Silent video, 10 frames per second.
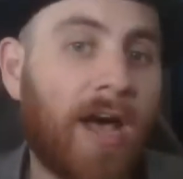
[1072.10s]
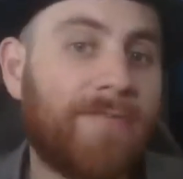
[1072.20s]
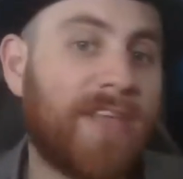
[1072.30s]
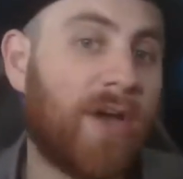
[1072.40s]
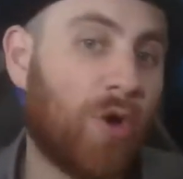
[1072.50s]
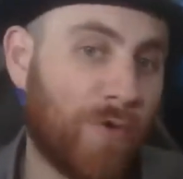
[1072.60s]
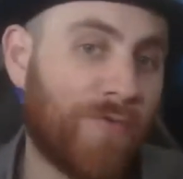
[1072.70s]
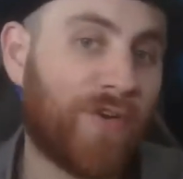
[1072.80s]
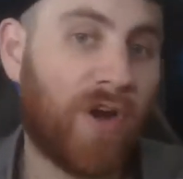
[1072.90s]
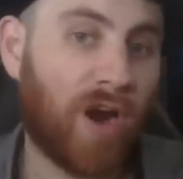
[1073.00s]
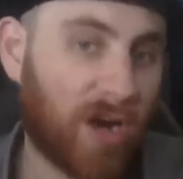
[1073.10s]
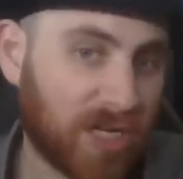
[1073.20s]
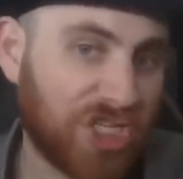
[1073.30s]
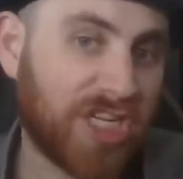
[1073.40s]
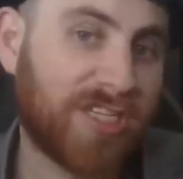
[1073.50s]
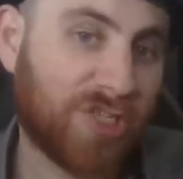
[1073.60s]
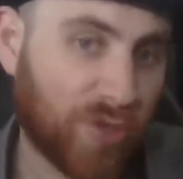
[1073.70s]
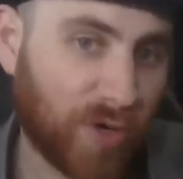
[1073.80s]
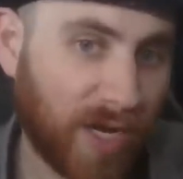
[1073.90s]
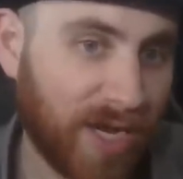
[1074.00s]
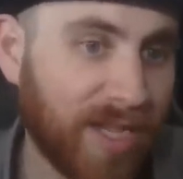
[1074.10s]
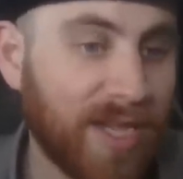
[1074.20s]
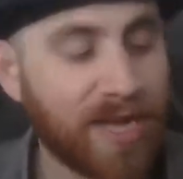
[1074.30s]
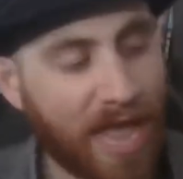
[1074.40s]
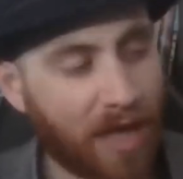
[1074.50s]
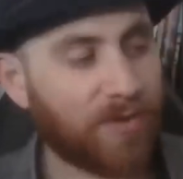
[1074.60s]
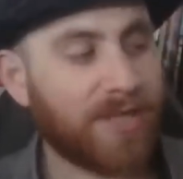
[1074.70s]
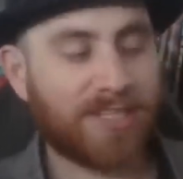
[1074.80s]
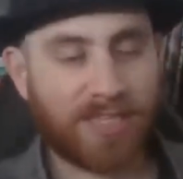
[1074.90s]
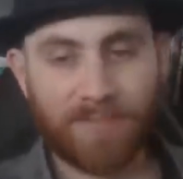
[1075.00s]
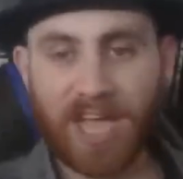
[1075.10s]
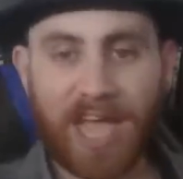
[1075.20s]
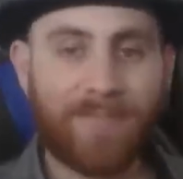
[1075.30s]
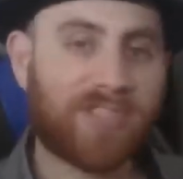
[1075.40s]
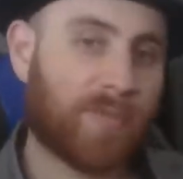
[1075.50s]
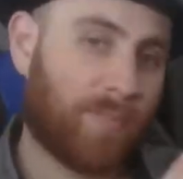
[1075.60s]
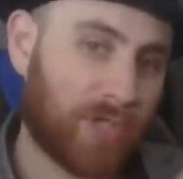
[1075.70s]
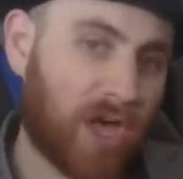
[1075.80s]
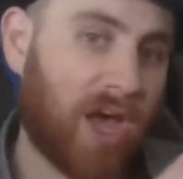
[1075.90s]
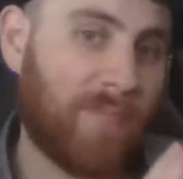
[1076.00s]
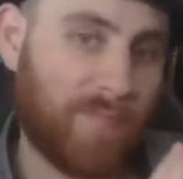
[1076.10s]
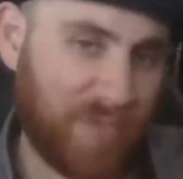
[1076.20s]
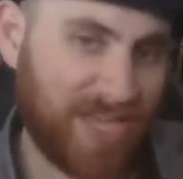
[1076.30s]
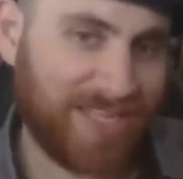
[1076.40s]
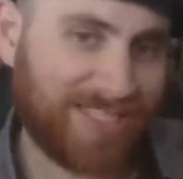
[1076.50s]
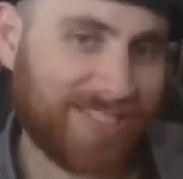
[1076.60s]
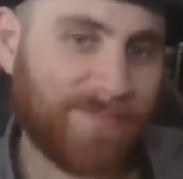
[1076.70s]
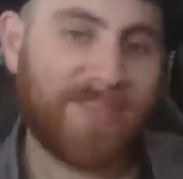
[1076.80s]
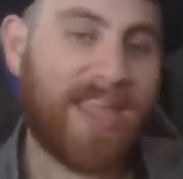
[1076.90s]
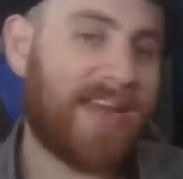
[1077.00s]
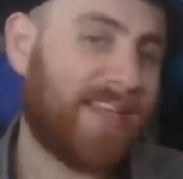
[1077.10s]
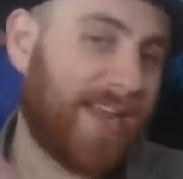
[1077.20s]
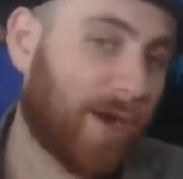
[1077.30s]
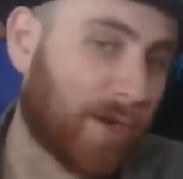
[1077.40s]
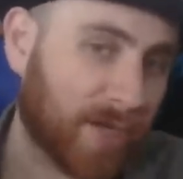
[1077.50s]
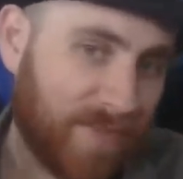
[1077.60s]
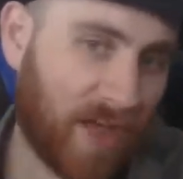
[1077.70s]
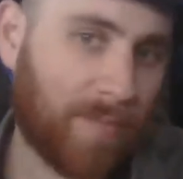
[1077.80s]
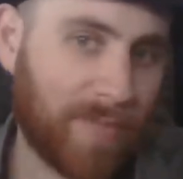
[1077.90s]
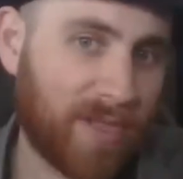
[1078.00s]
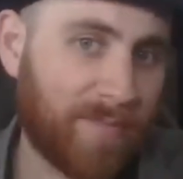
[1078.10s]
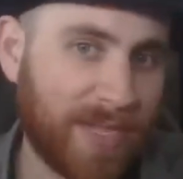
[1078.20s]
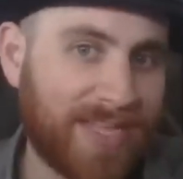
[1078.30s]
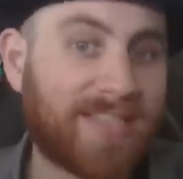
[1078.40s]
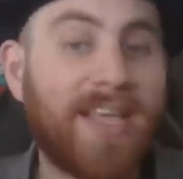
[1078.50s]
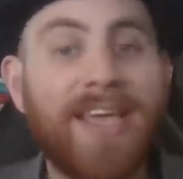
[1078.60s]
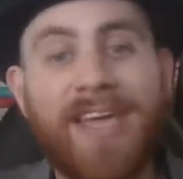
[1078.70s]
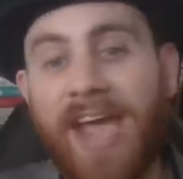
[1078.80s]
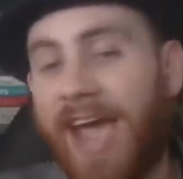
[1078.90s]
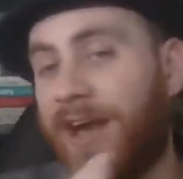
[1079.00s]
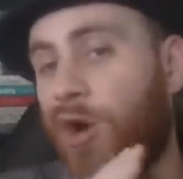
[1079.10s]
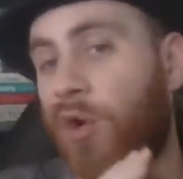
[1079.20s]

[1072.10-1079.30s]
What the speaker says: of the overarching story? Now, sometimes plot beats and character development beats can